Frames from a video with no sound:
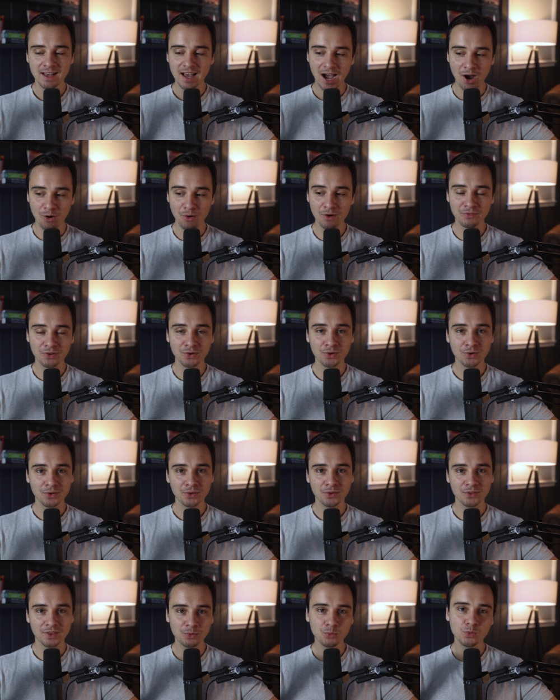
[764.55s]
However,
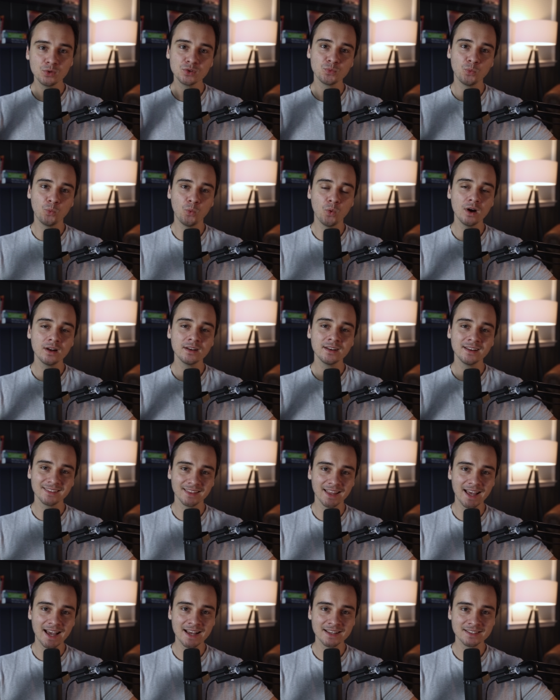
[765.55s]
there was one
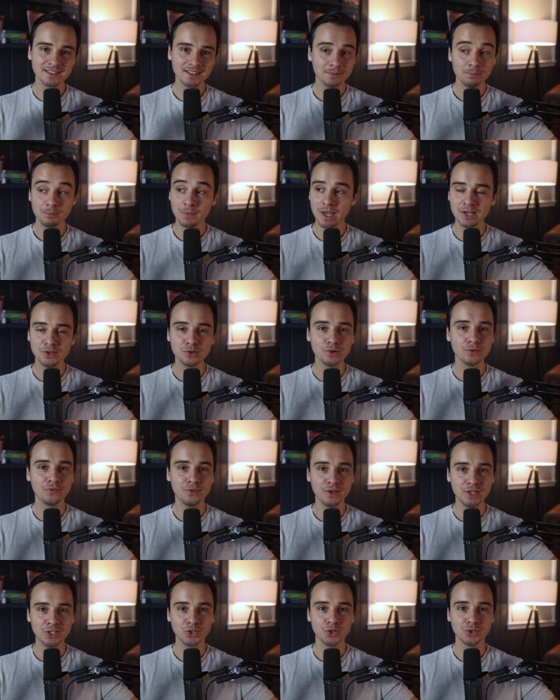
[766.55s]
last major
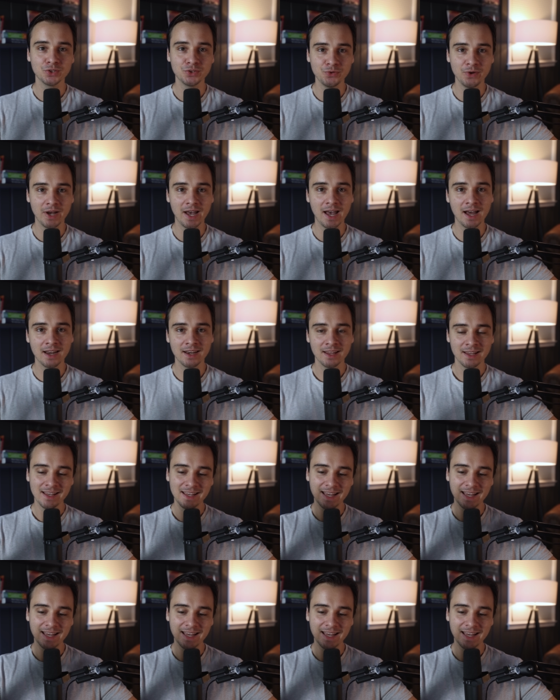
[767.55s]
feature to add,